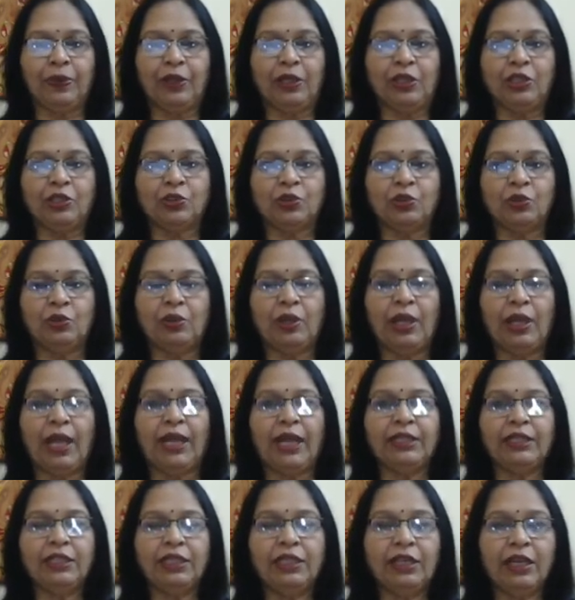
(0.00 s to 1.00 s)
So
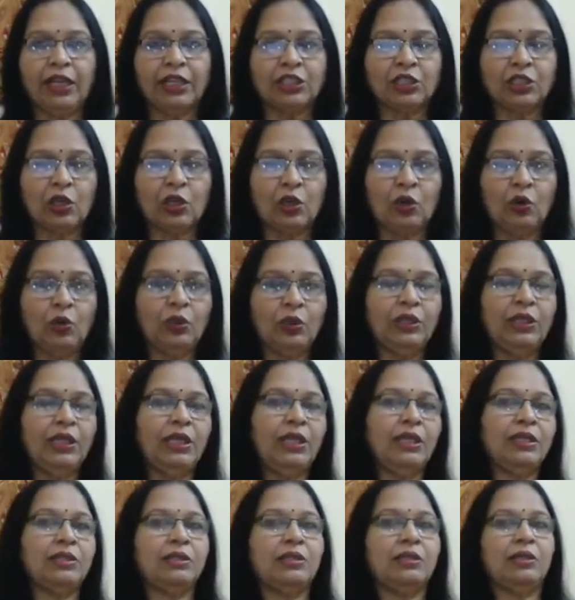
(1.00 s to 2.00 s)
either exclude
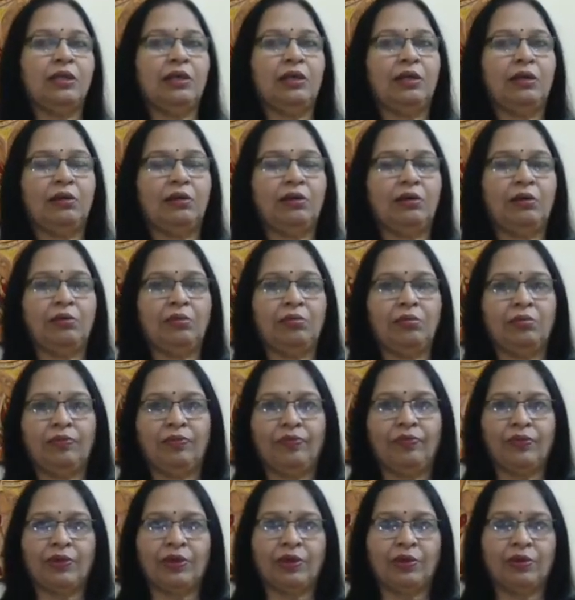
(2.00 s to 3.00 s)
these
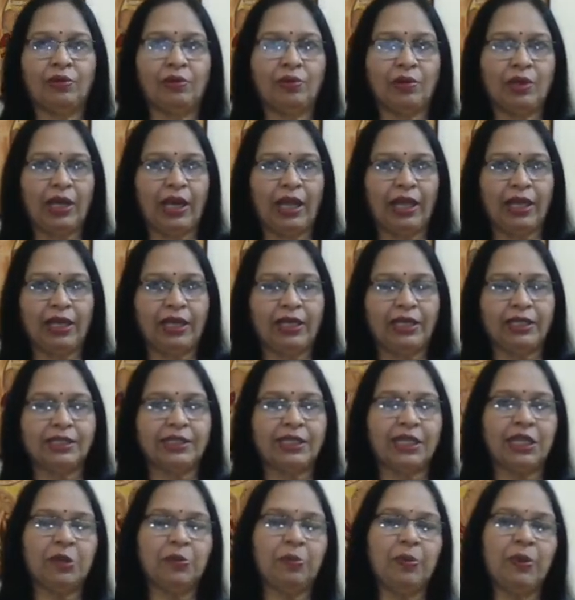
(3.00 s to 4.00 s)
likely
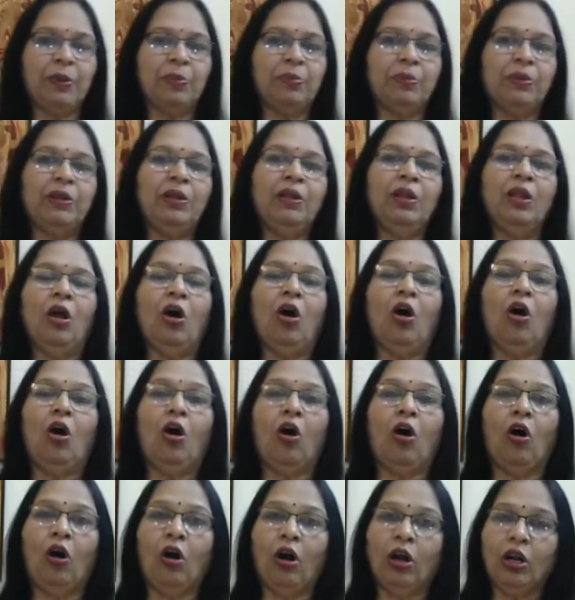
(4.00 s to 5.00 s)
sick people,
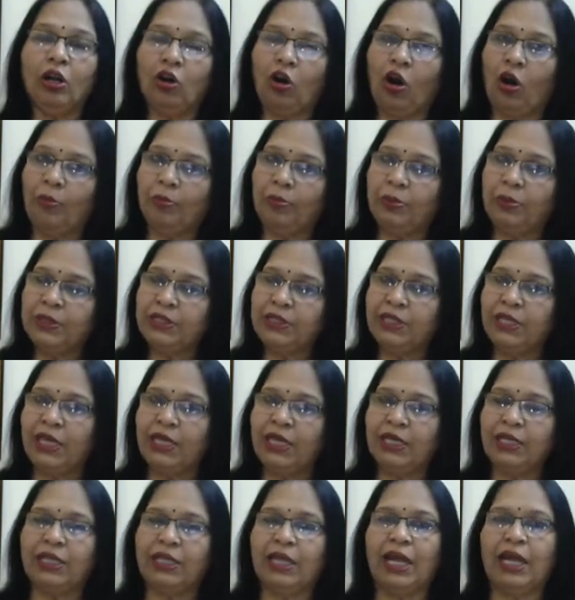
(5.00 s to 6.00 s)
or
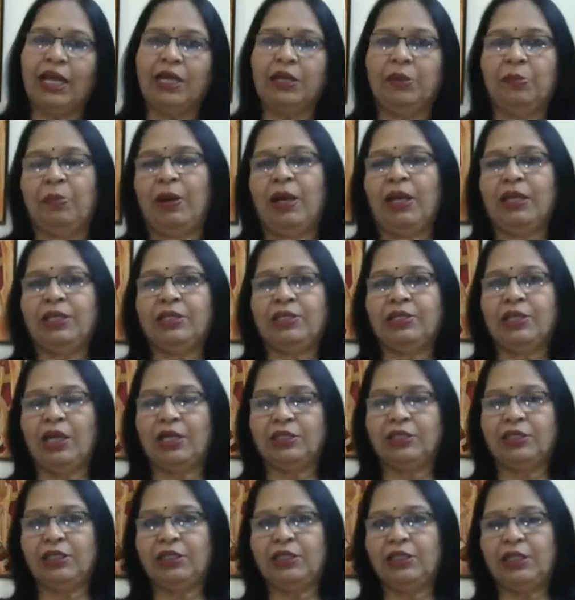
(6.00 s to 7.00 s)
compensate that by
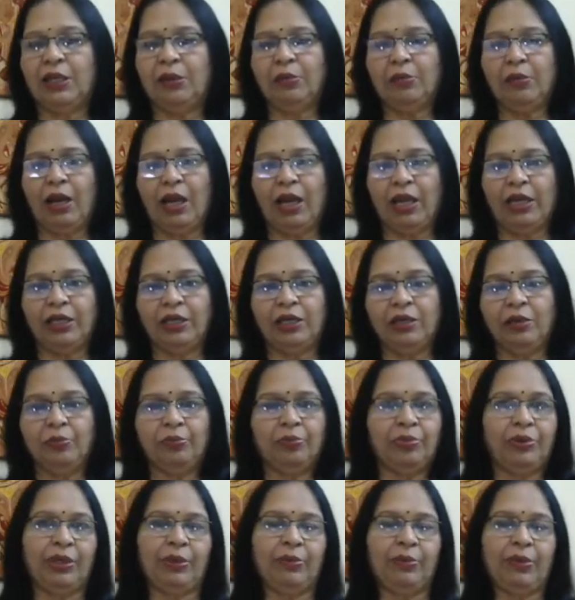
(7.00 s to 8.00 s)
charging them higher
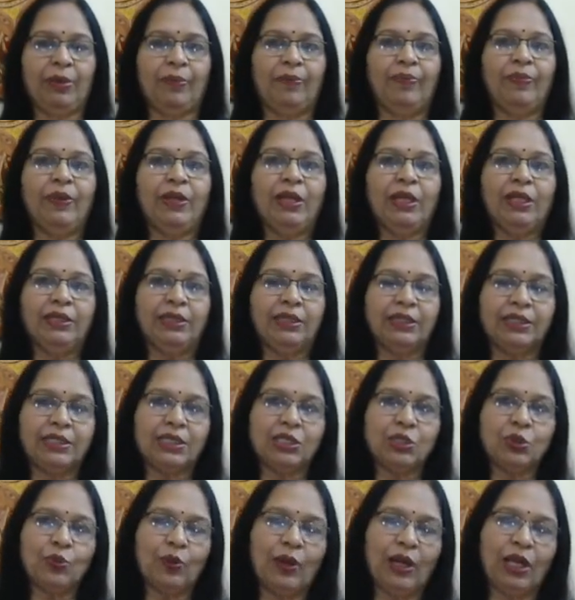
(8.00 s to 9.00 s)
premium. This
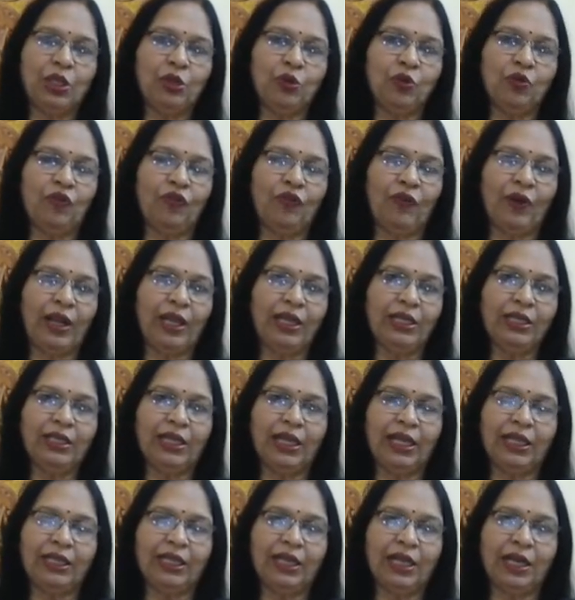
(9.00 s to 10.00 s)
is why you find
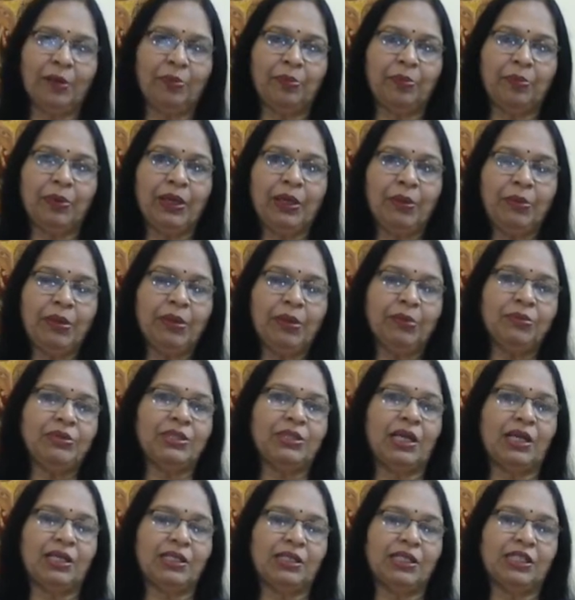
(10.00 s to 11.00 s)
that there are premium
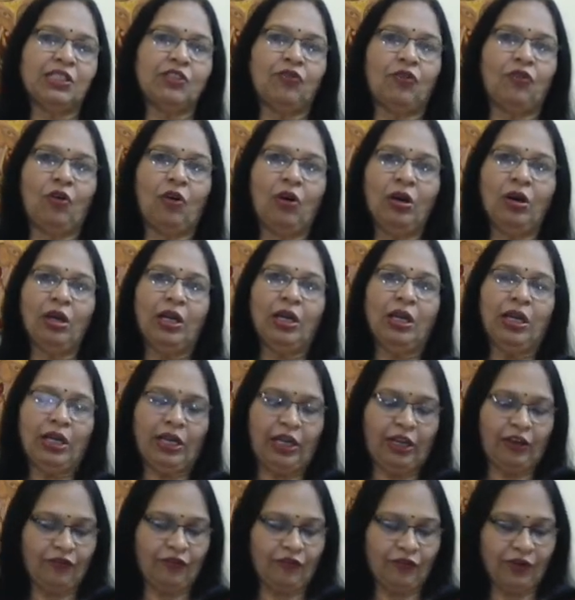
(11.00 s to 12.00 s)
charges for
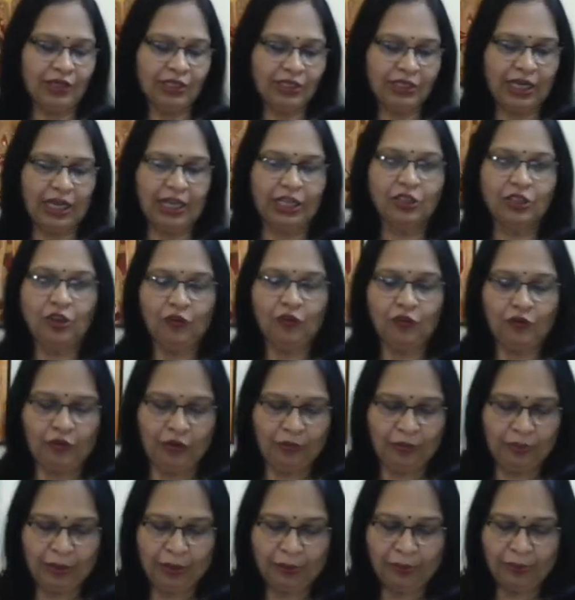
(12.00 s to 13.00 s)
different kind of
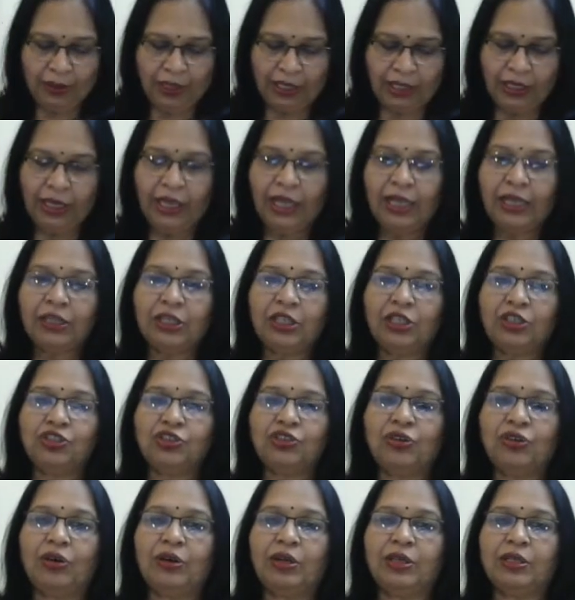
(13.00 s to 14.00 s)
people in health
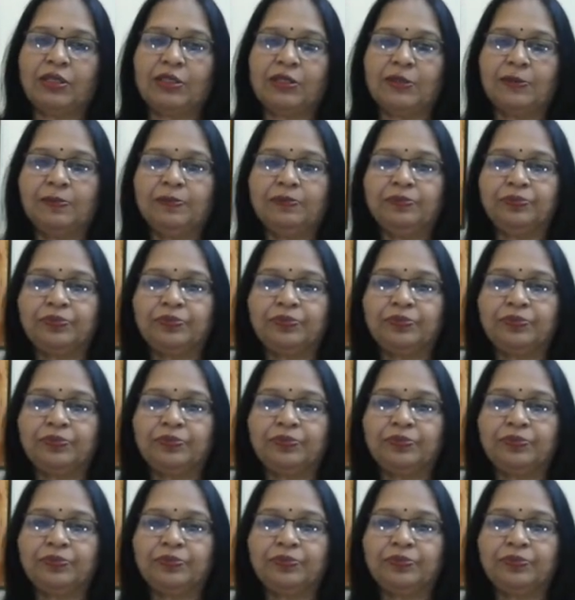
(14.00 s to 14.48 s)
insurance.